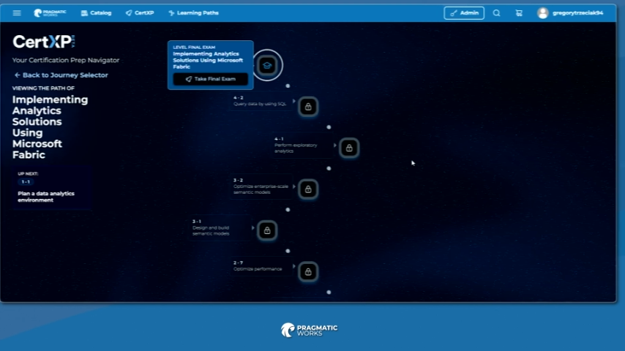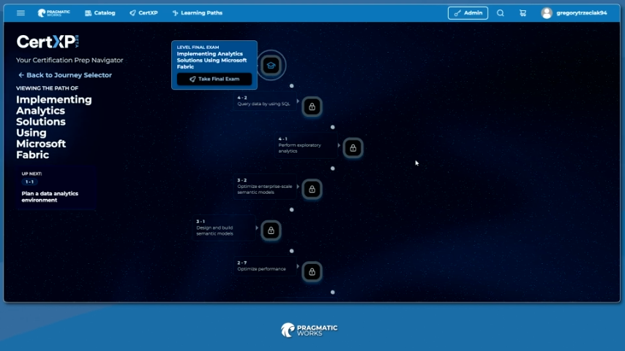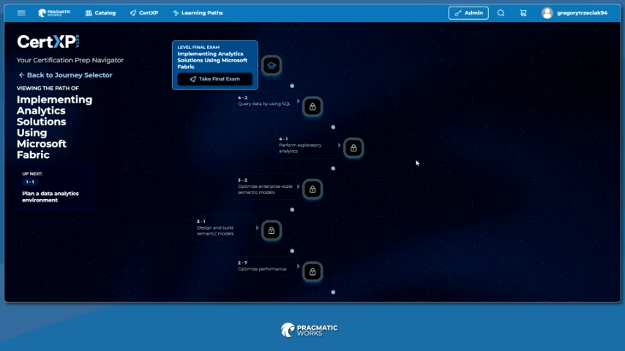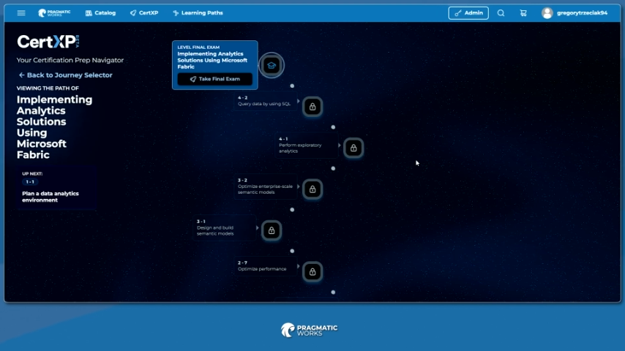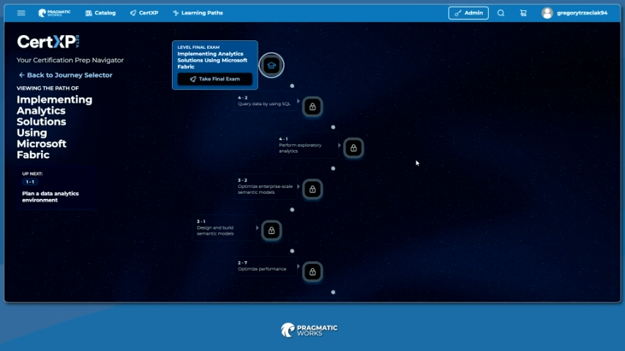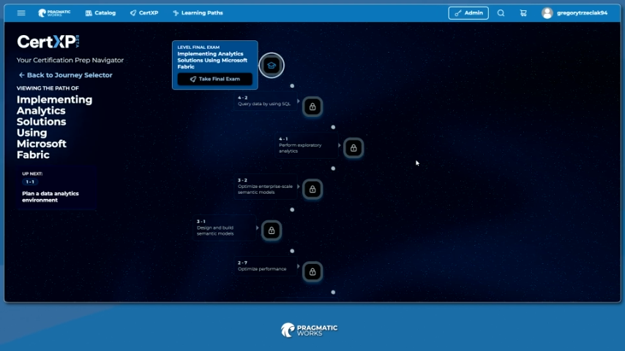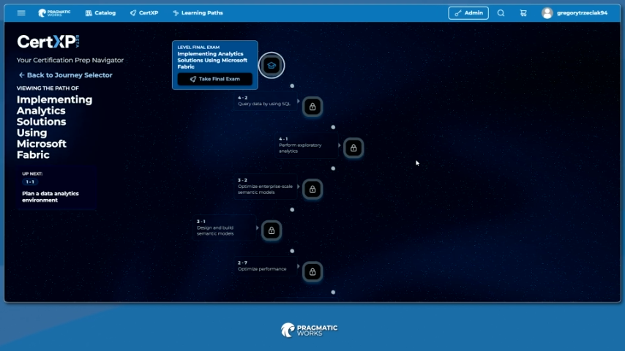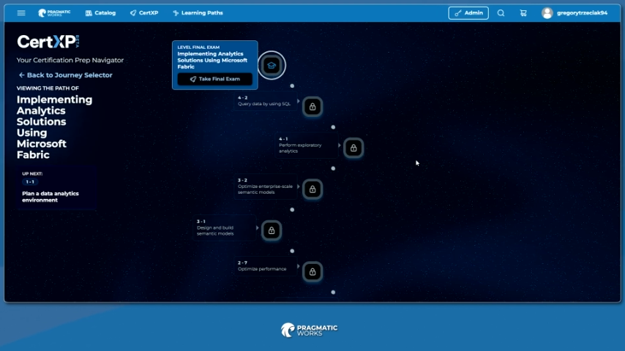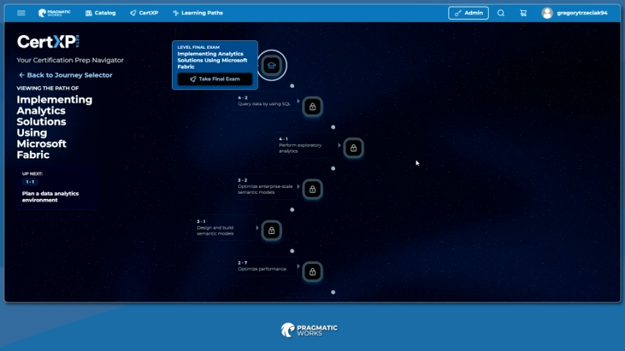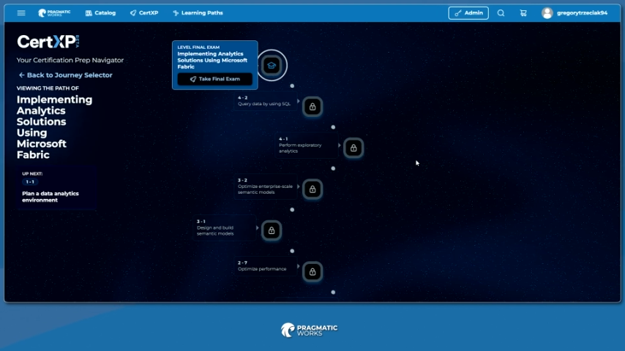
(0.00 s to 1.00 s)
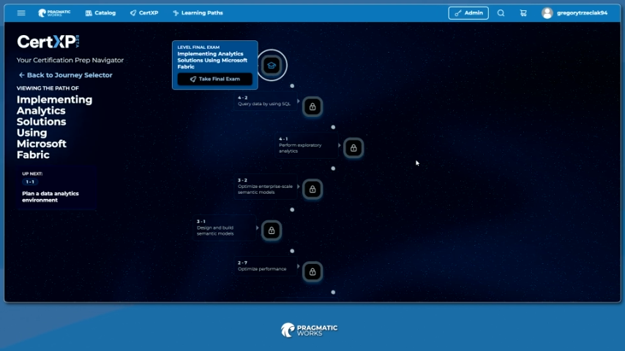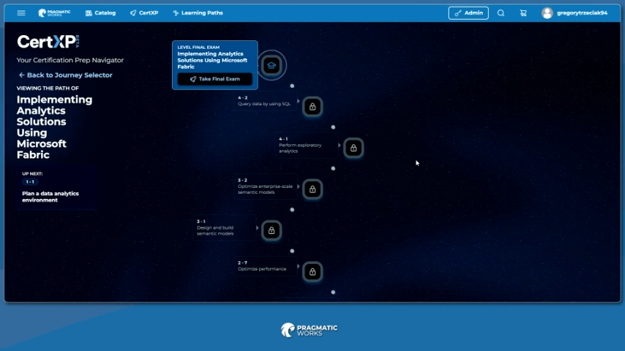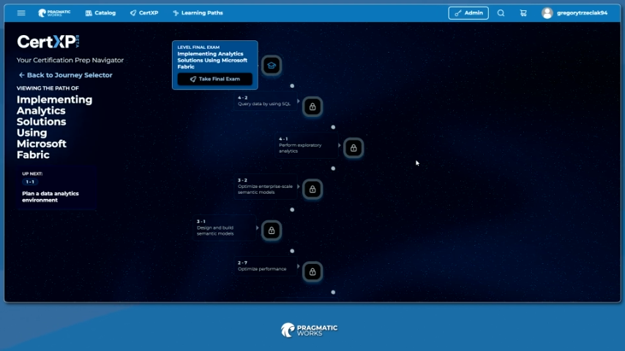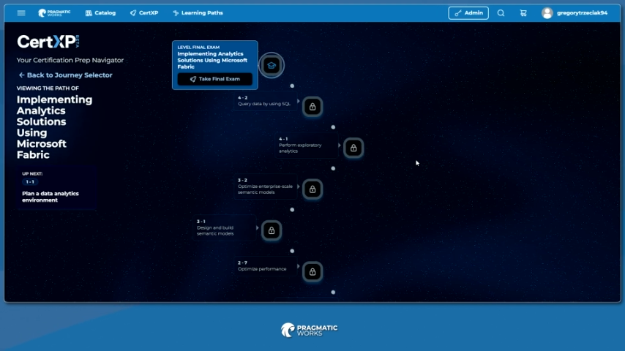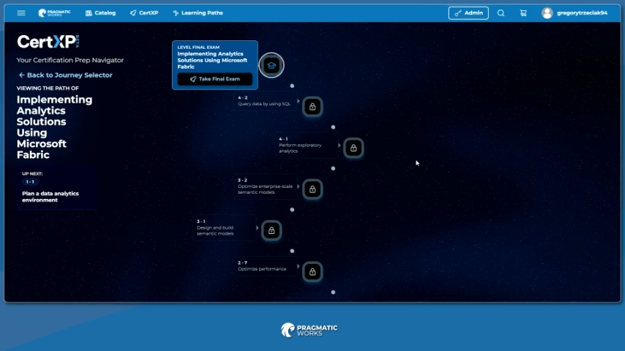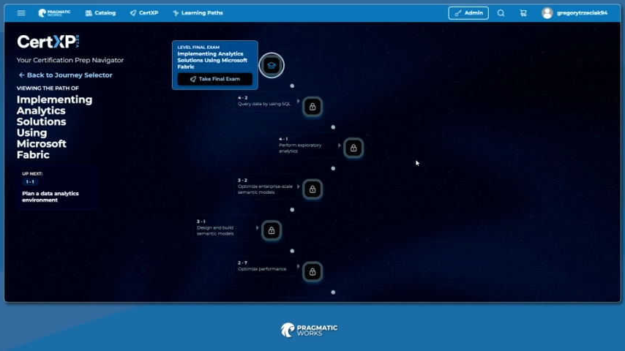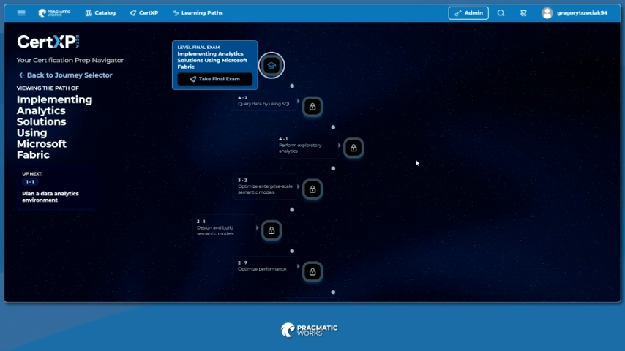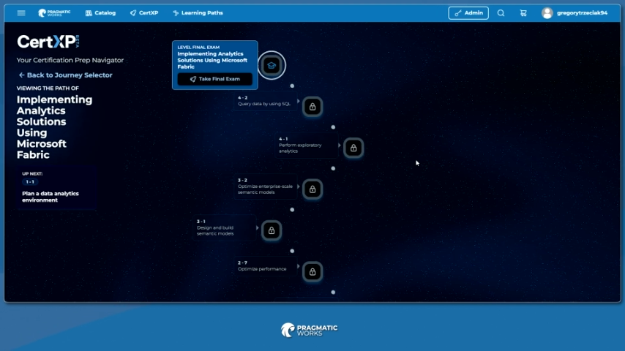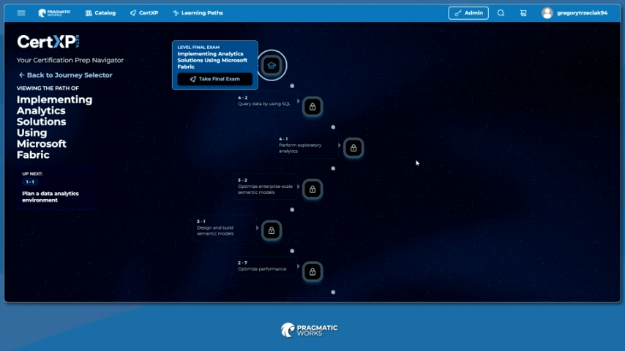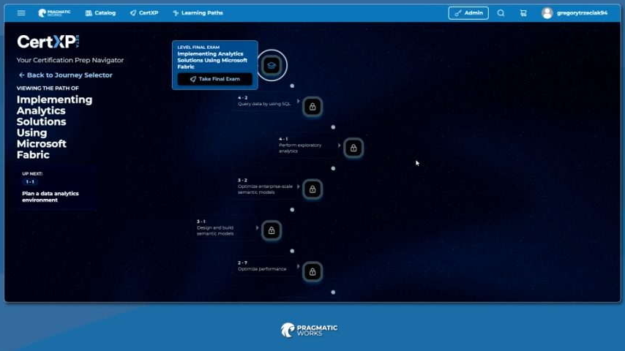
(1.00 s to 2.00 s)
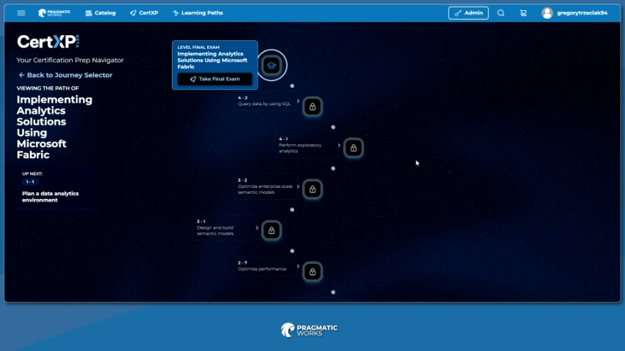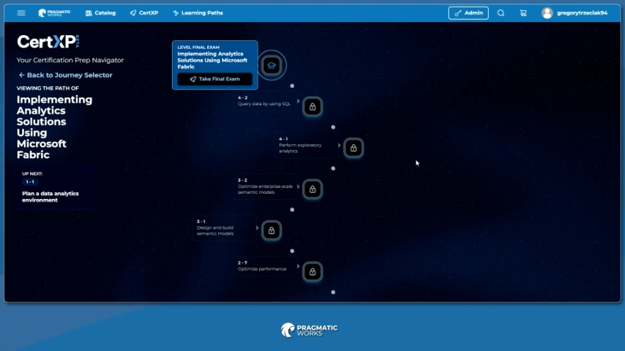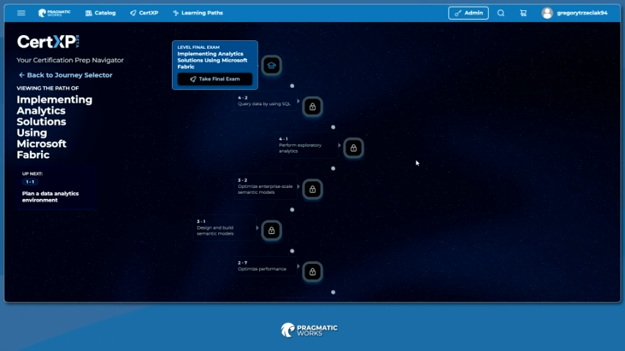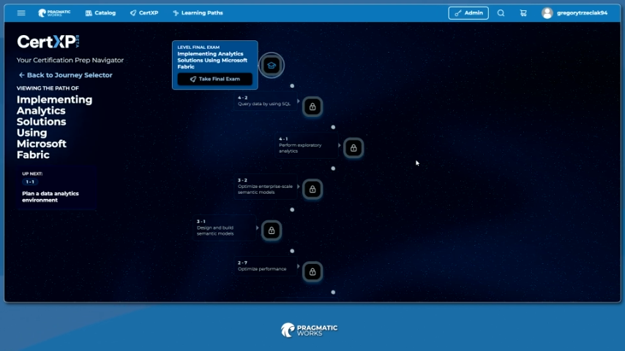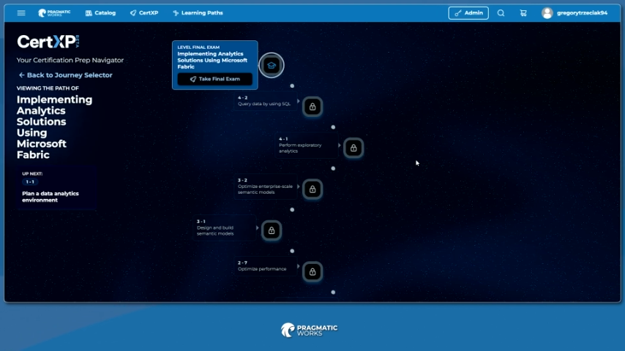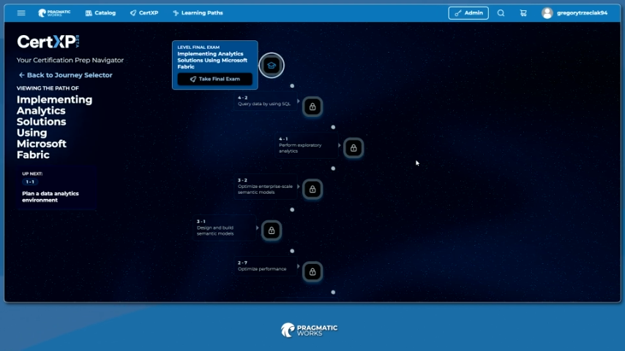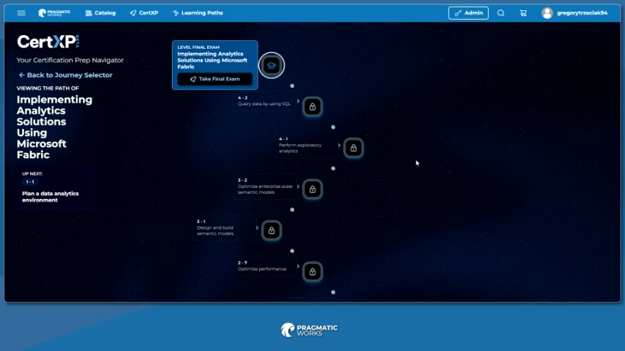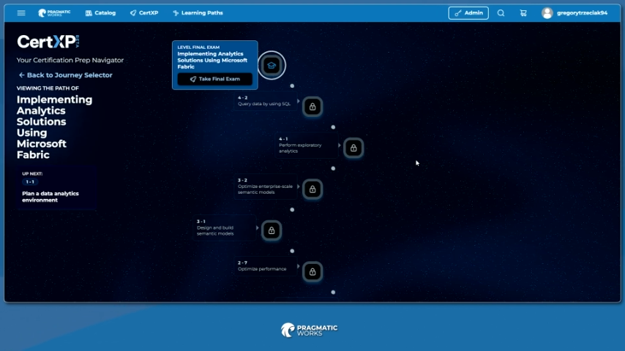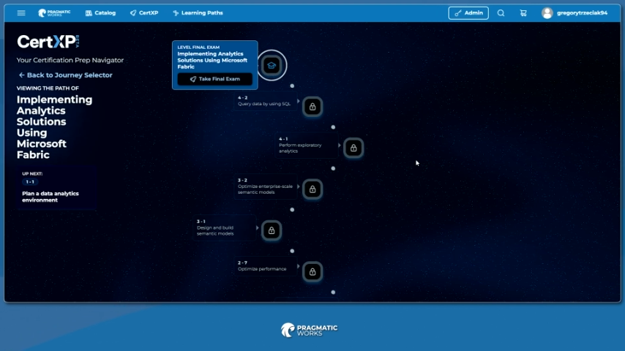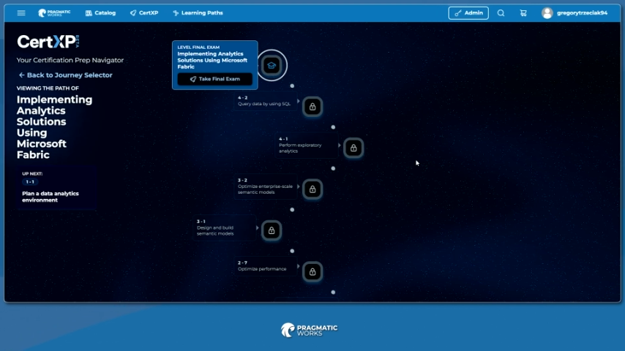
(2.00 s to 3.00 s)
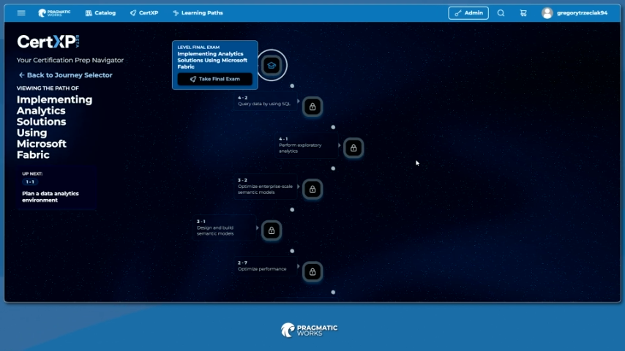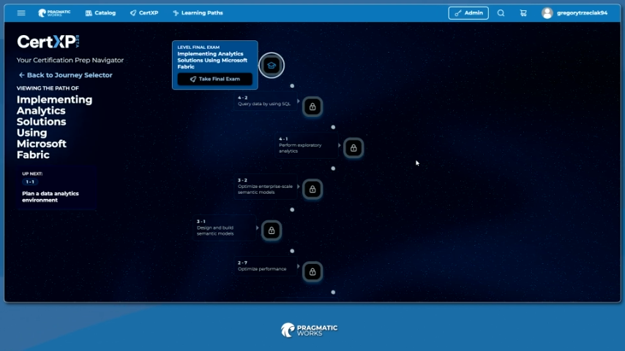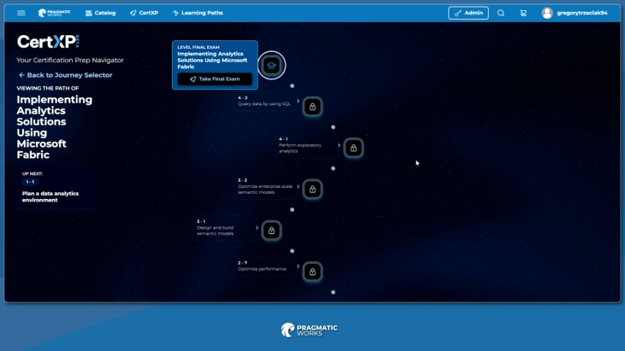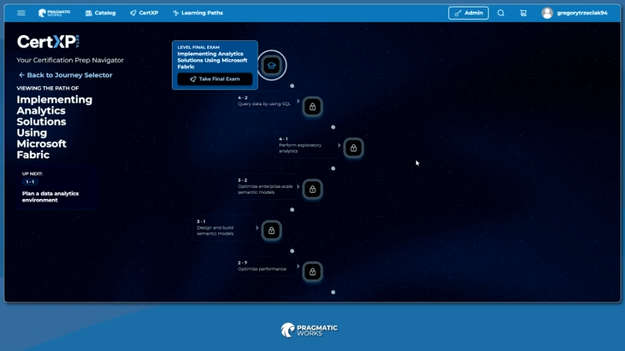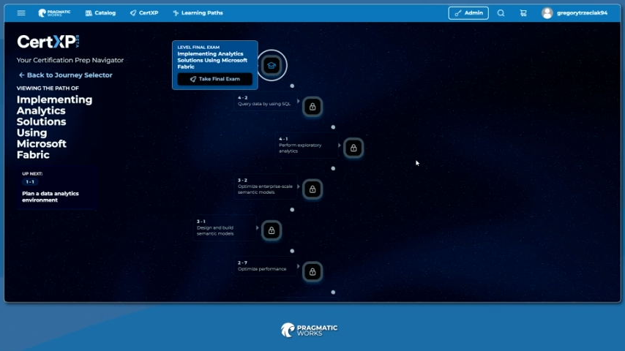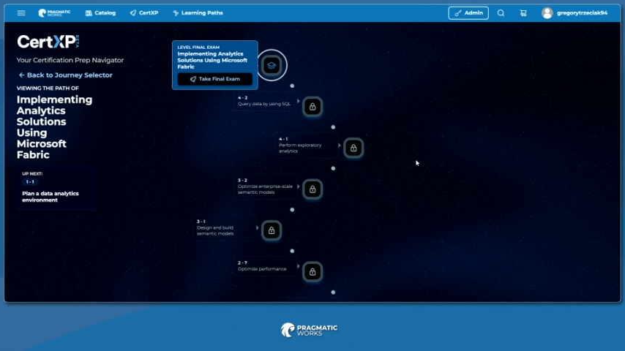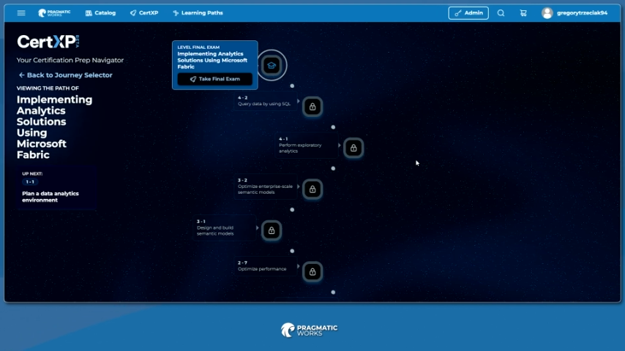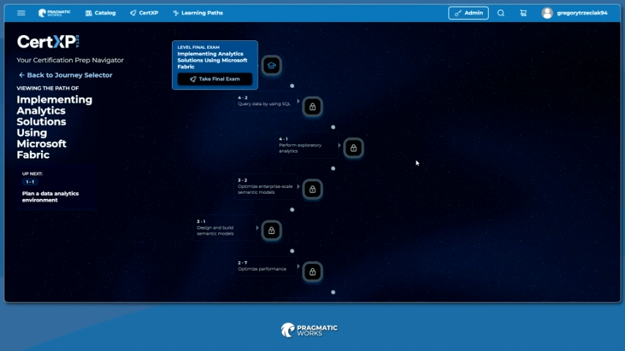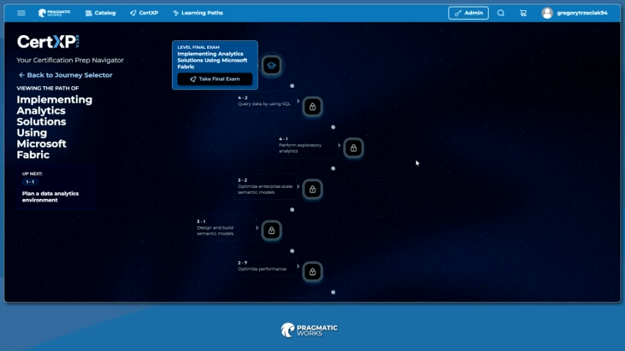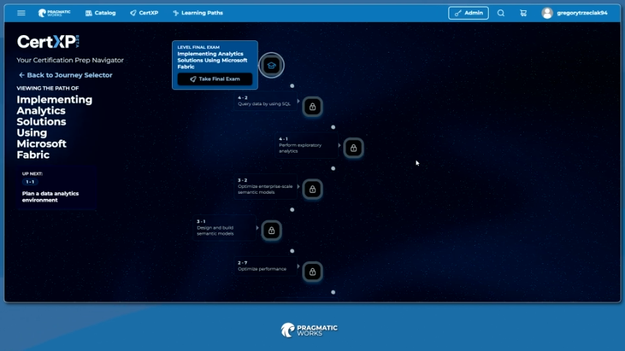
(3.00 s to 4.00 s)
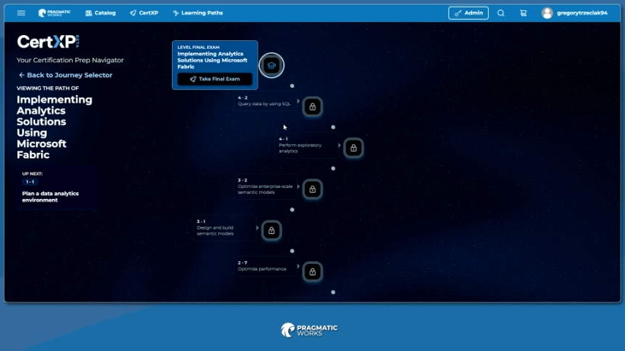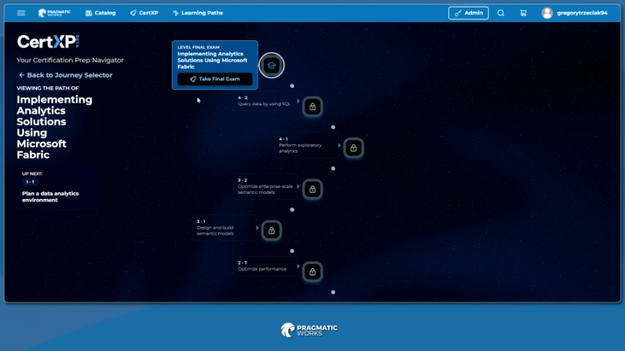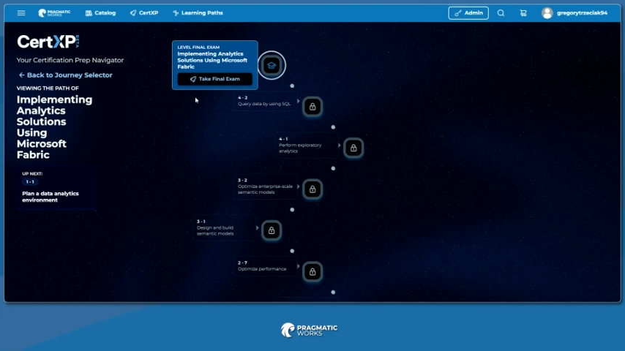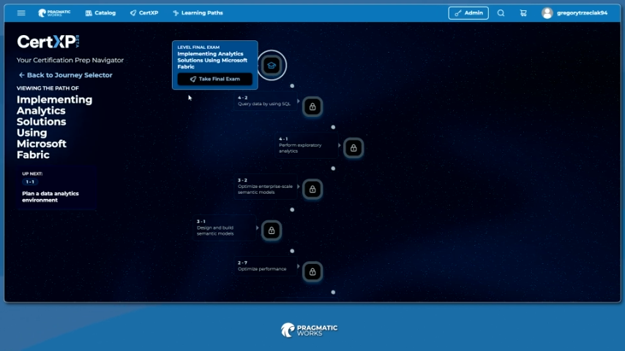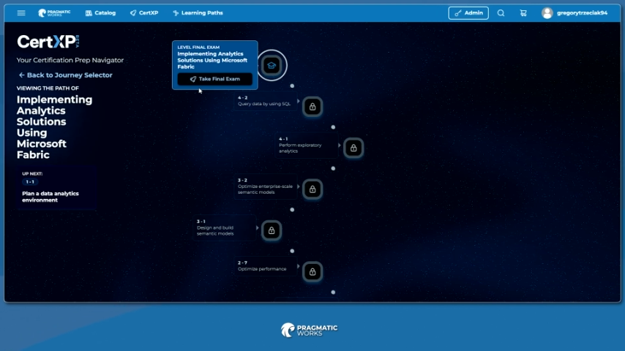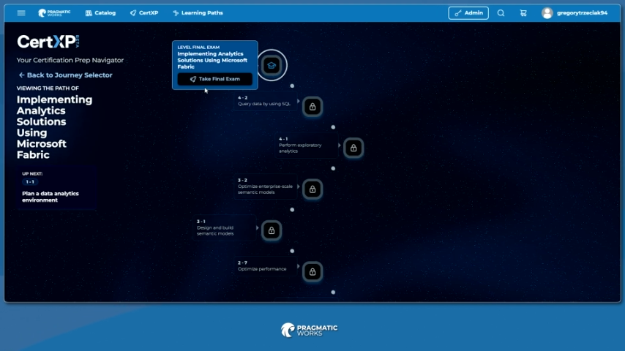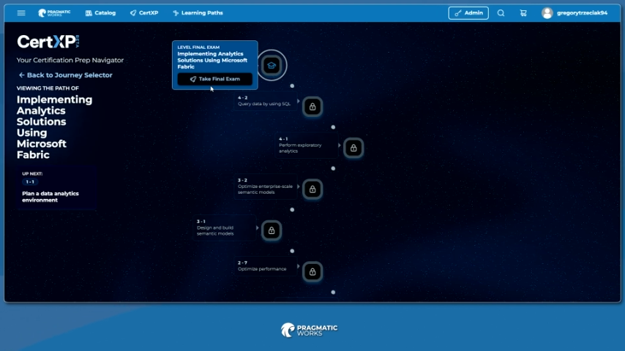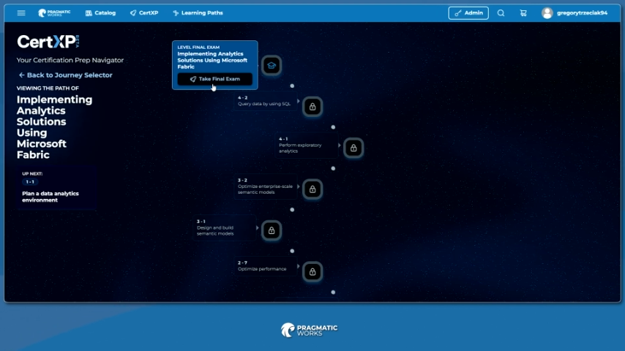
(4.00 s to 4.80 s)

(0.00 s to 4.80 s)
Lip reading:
No face is visible, so there are no lips to read.